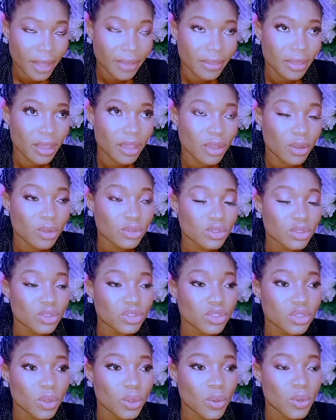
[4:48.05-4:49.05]
And it also
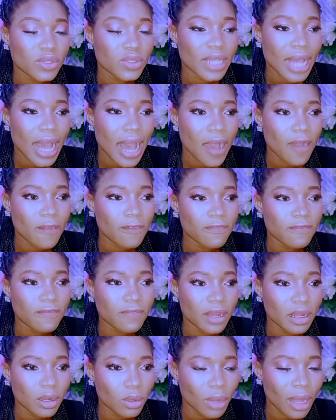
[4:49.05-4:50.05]
shows how
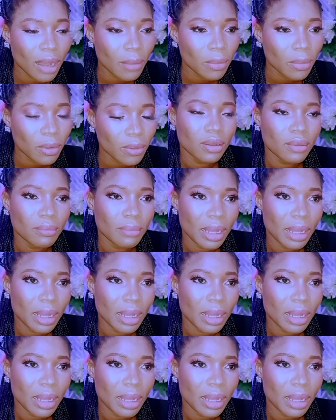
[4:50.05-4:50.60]
valuable